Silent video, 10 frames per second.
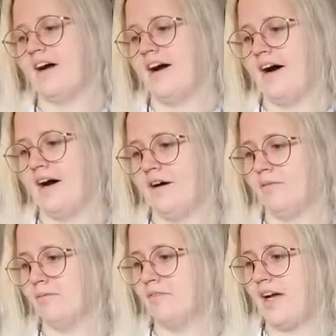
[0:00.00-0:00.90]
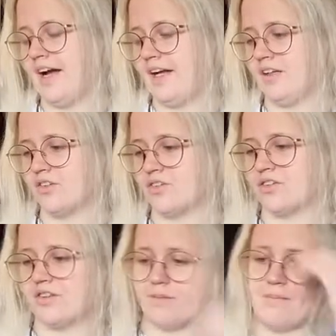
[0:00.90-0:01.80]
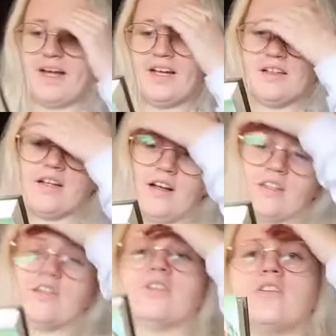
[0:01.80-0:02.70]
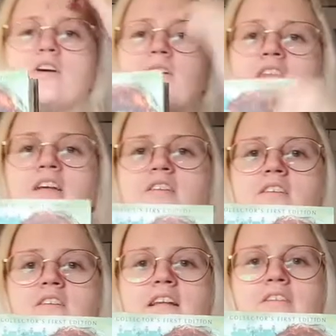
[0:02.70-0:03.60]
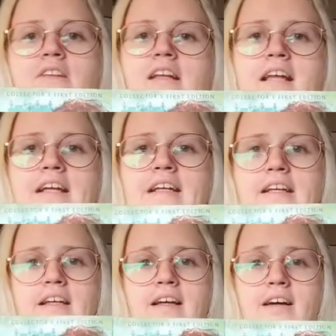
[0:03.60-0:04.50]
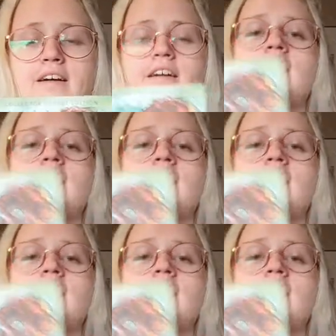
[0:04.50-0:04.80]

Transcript: and the main character, so this lovely lady here,